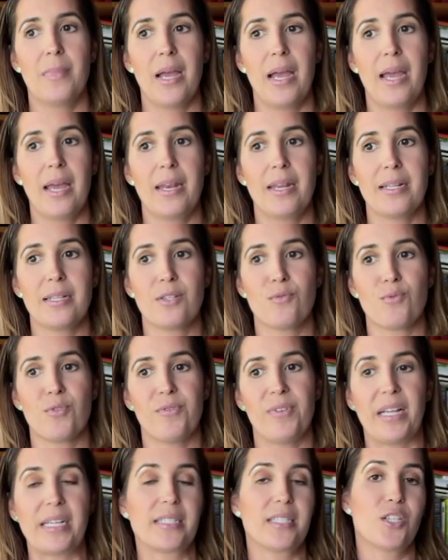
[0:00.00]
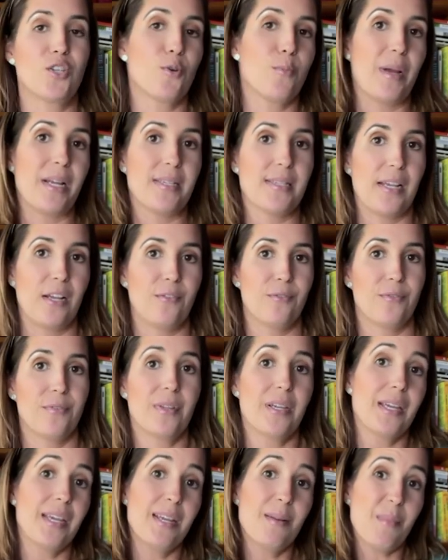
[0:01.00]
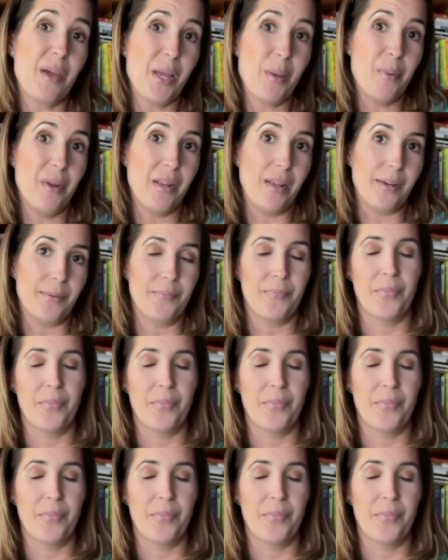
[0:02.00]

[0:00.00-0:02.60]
and it's reflecting your best self, in my opinion.